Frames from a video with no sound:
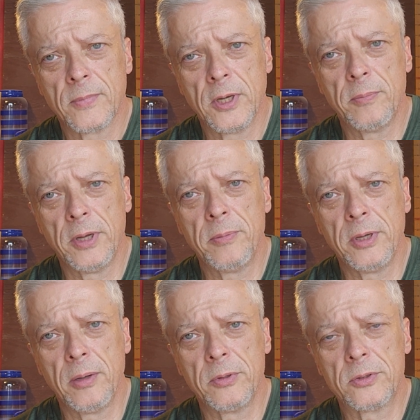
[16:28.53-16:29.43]
It may
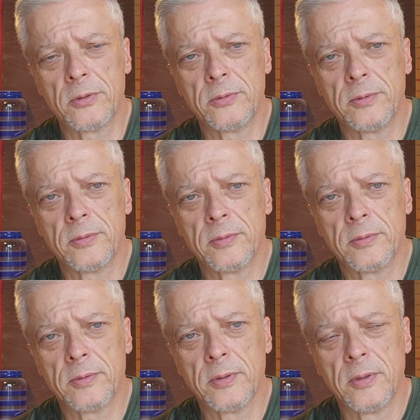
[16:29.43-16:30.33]
be able to
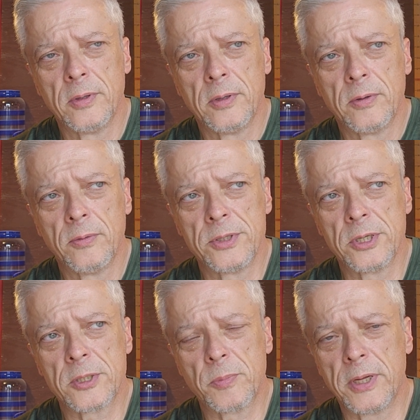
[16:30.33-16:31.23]

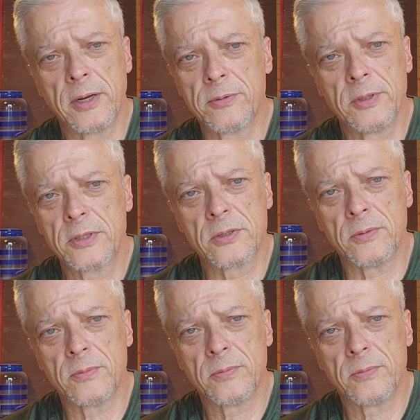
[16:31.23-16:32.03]
resist, but I don't think so.